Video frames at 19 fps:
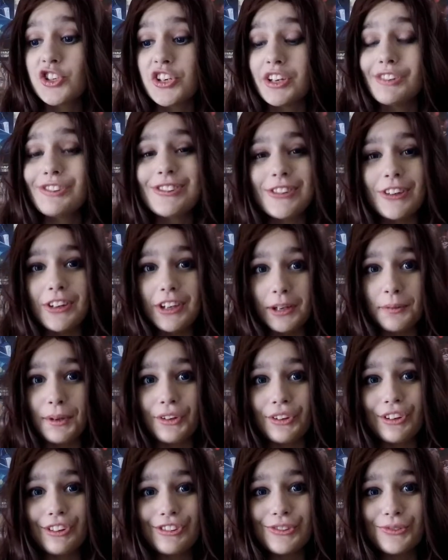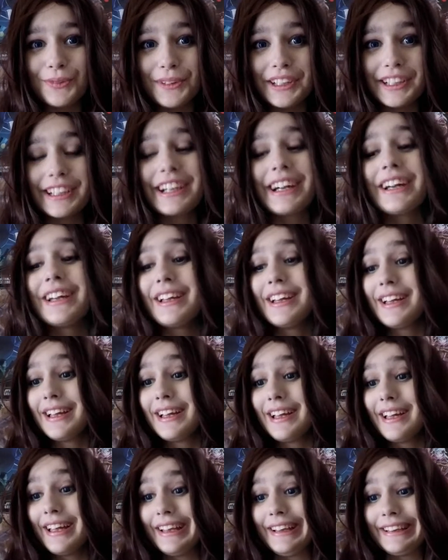just talk about this week.
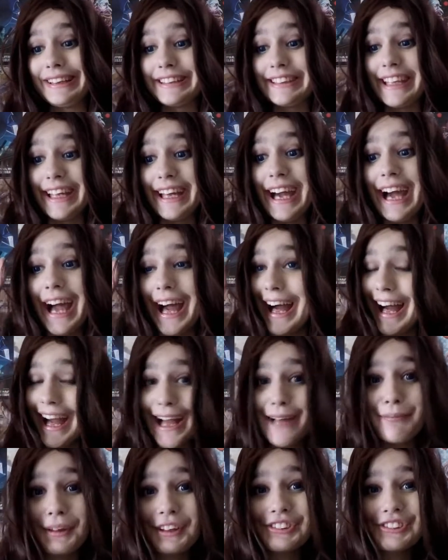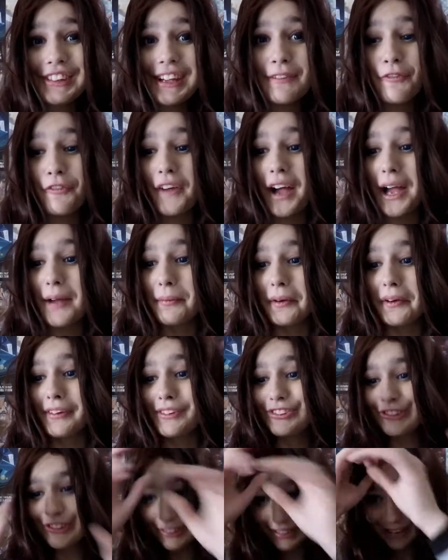They are missing
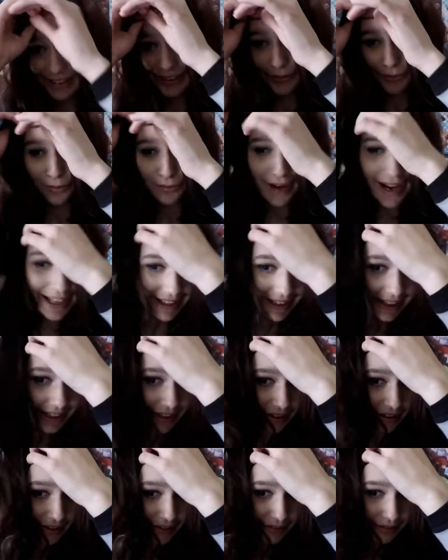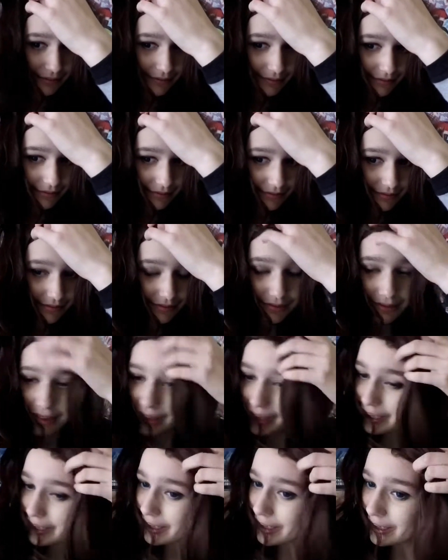fibers right here.
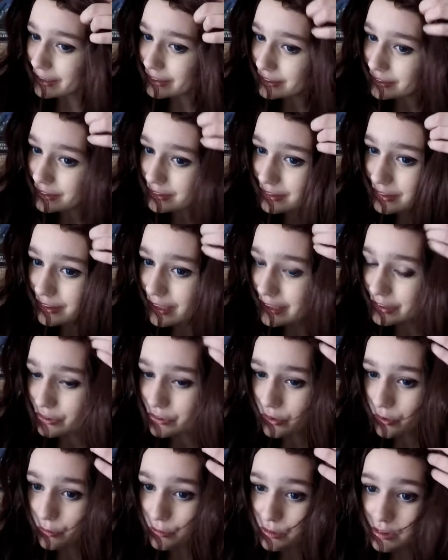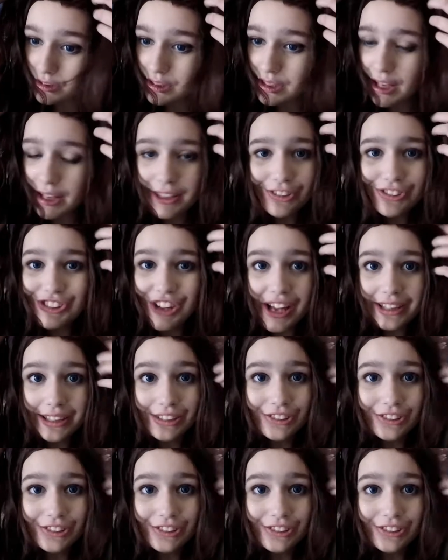And I don't know, the other side